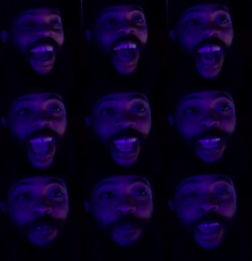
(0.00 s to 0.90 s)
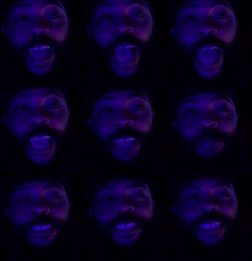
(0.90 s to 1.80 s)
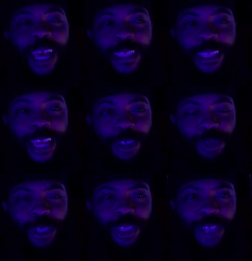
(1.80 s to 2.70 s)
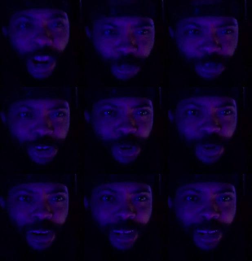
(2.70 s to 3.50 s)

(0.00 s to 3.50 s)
I am the Sasuke to his Naruto.